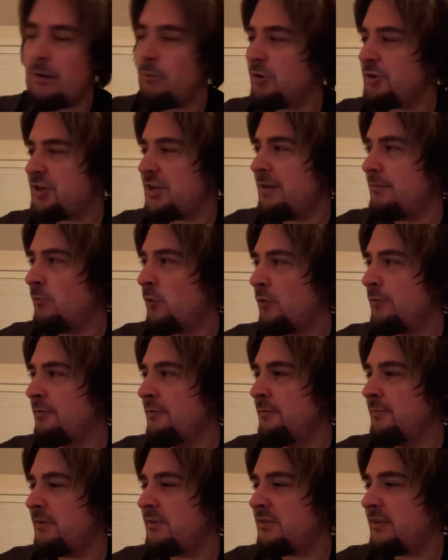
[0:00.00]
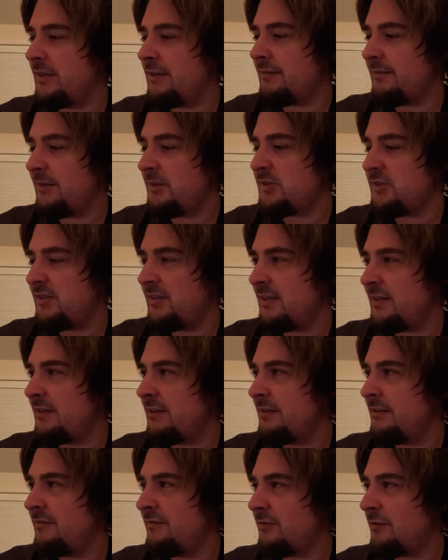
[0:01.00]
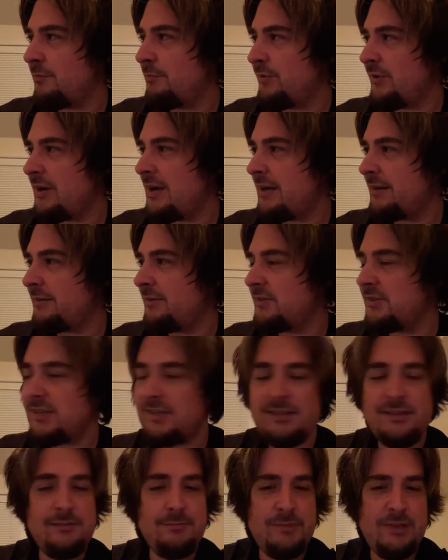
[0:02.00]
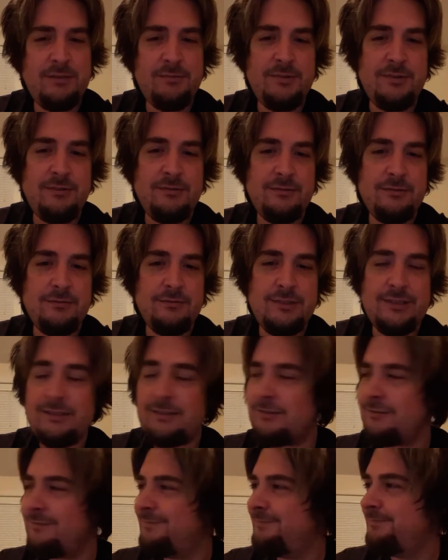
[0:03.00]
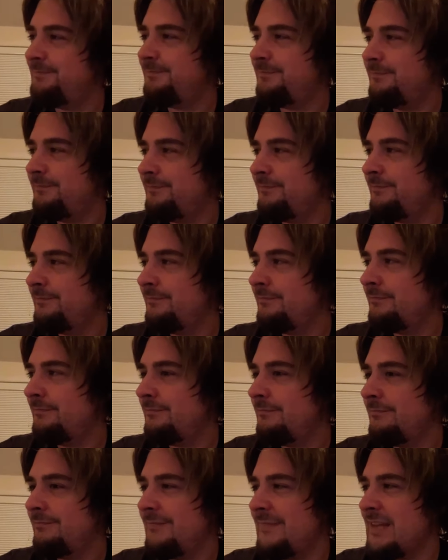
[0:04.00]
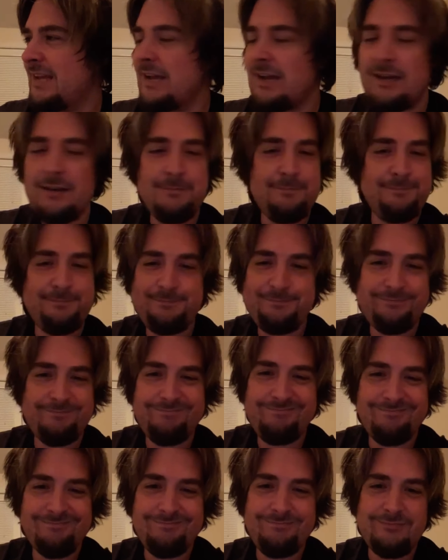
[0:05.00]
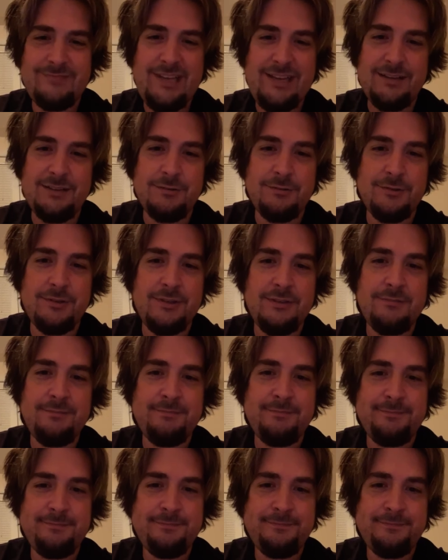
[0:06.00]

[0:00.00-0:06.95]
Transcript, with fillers: I wish I had more room to take this thing in for a practice kit. Maybe, well, nah, not doing it.